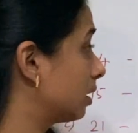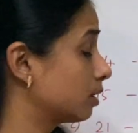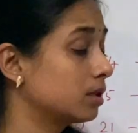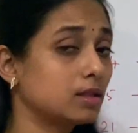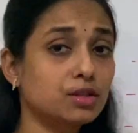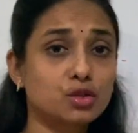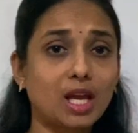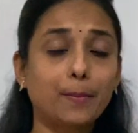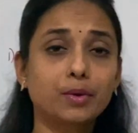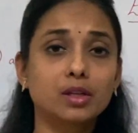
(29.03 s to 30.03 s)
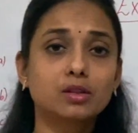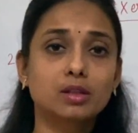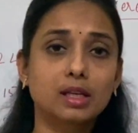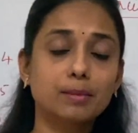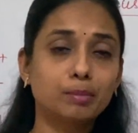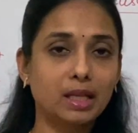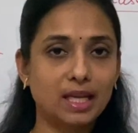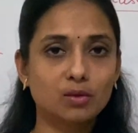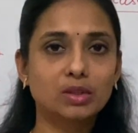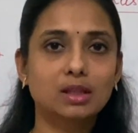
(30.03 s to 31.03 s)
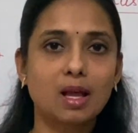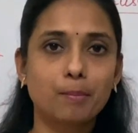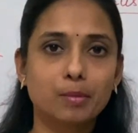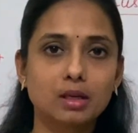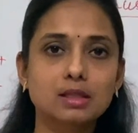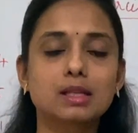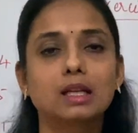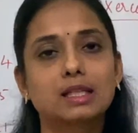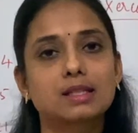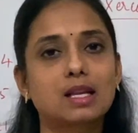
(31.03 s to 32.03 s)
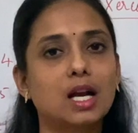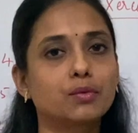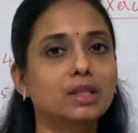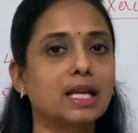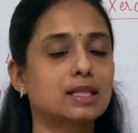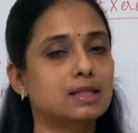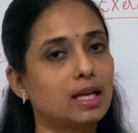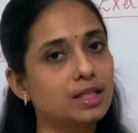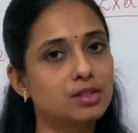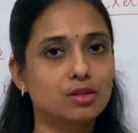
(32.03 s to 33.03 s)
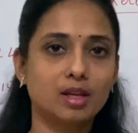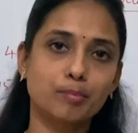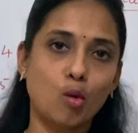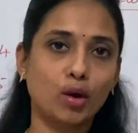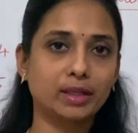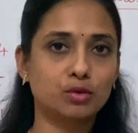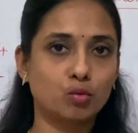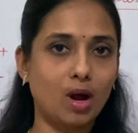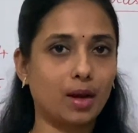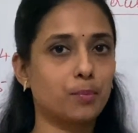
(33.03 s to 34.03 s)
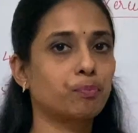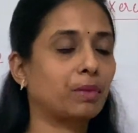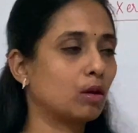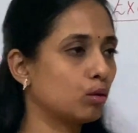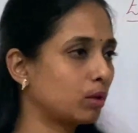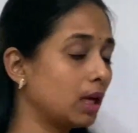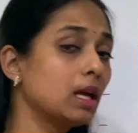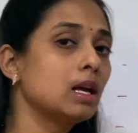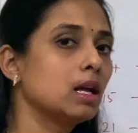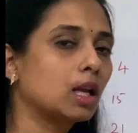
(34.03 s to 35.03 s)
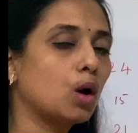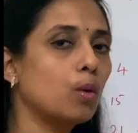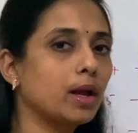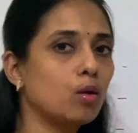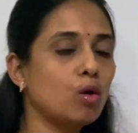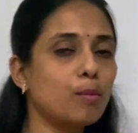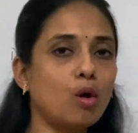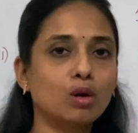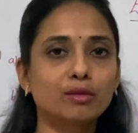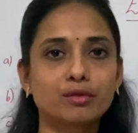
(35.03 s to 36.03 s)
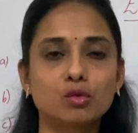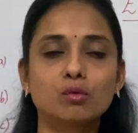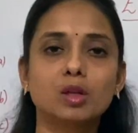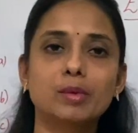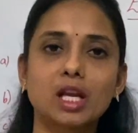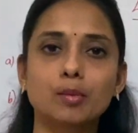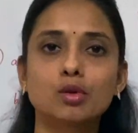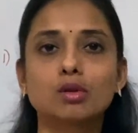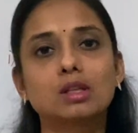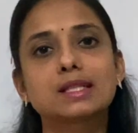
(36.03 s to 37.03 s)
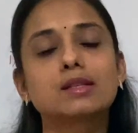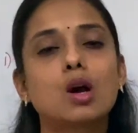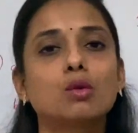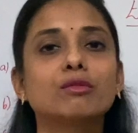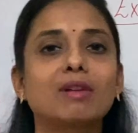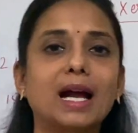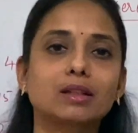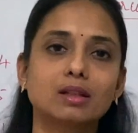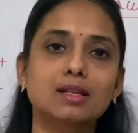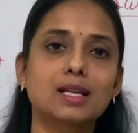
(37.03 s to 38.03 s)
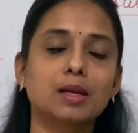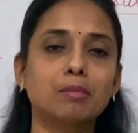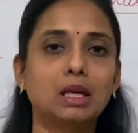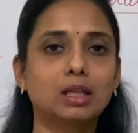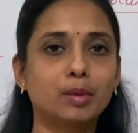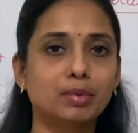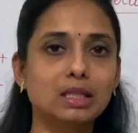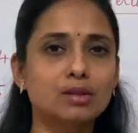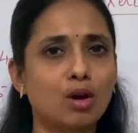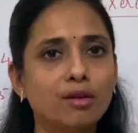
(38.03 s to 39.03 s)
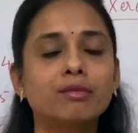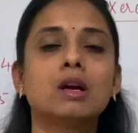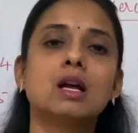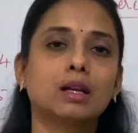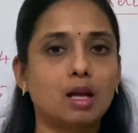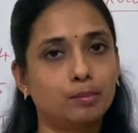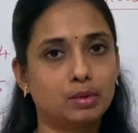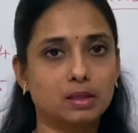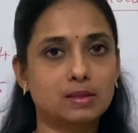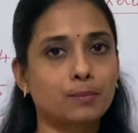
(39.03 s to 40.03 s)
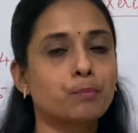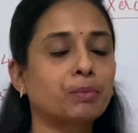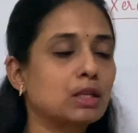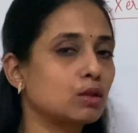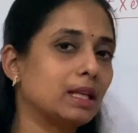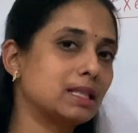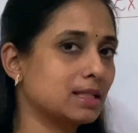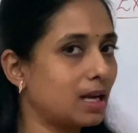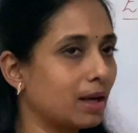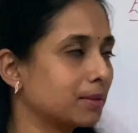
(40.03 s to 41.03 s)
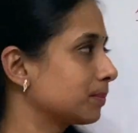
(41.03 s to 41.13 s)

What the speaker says: This is chapter 3, playing with numbers. Let's start with exercise 3.1. Okay. Now I hope all of you will be able to list down factors and multiples of numbers. So let's start.